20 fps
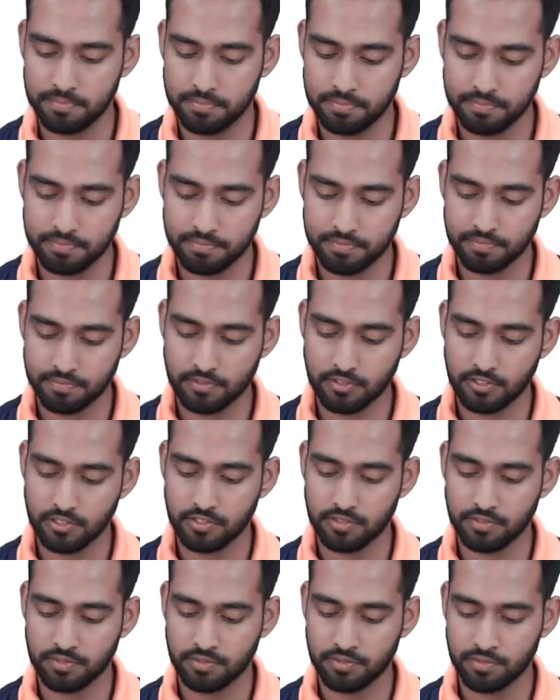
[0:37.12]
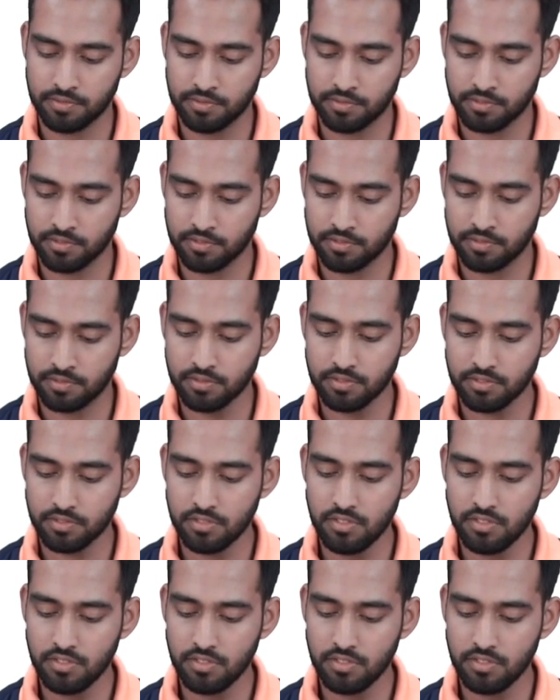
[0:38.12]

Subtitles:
(silence)